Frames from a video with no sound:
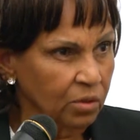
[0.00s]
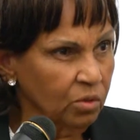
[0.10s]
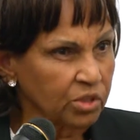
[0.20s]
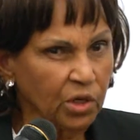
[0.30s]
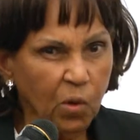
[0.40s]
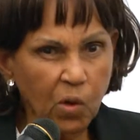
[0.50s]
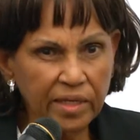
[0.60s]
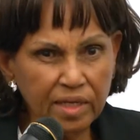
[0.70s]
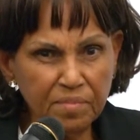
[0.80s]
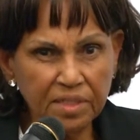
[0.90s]
those are all
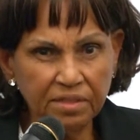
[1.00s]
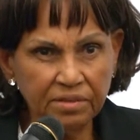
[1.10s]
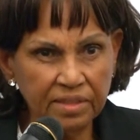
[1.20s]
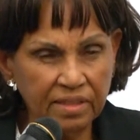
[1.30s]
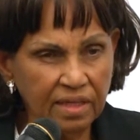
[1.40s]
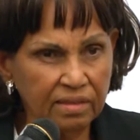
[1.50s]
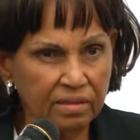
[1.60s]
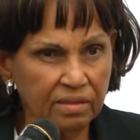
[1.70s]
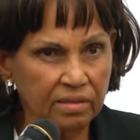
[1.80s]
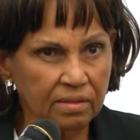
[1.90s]
immaterial
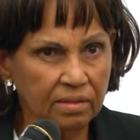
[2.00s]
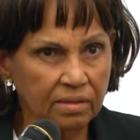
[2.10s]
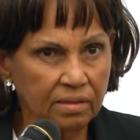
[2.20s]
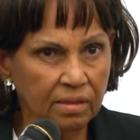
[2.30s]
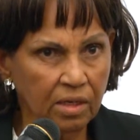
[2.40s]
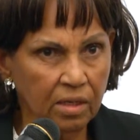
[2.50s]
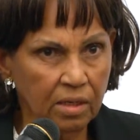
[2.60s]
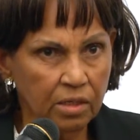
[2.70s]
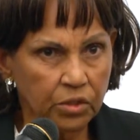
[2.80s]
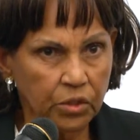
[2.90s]
things.
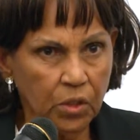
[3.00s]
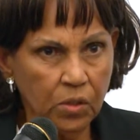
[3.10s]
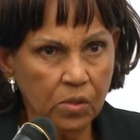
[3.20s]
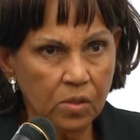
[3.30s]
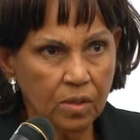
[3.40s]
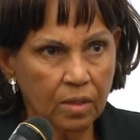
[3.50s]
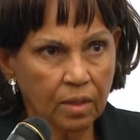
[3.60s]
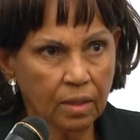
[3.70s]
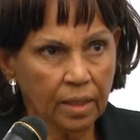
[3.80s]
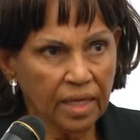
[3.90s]
So
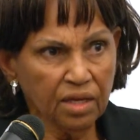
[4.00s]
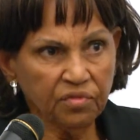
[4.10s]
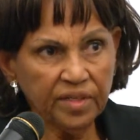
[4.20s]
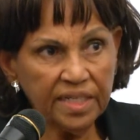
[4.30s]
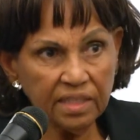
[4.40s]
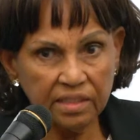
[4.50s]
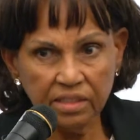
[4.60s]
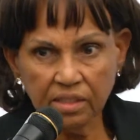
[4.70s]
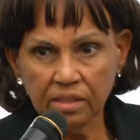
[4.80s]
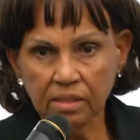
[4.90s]
if
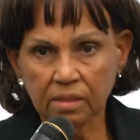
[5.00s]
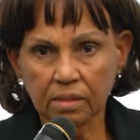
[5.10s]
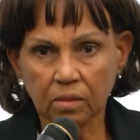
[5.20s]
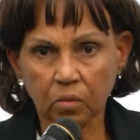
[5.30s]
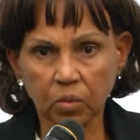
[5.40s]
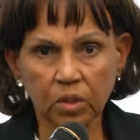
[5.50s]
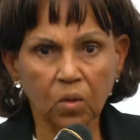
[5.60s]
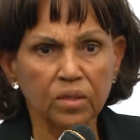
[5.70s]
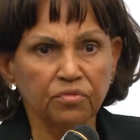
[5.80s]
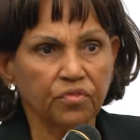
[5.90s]
leaders would
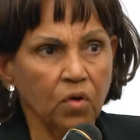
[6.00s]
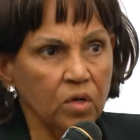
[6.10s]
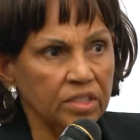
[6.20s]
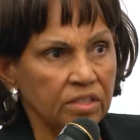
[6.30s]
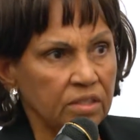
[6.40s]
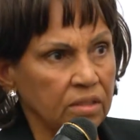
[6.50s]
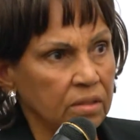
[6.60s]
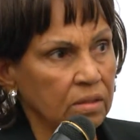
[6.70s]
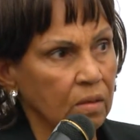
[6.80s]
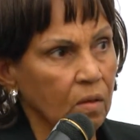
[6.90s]
only focus
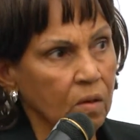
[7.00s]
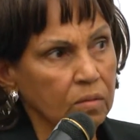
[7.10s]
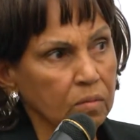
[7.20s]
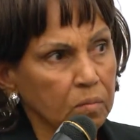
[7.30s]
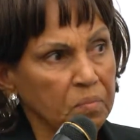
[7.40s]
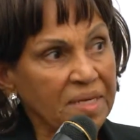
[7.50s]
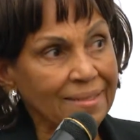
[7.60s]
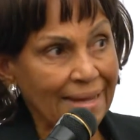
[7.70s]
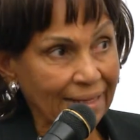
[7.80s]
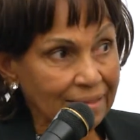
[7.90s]
on
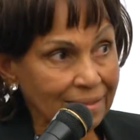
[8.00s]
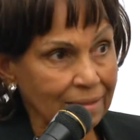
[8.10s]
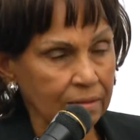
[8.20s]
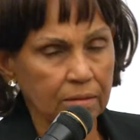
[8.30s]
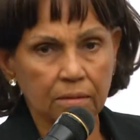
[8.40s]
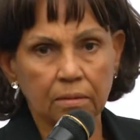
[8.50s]
being ethical,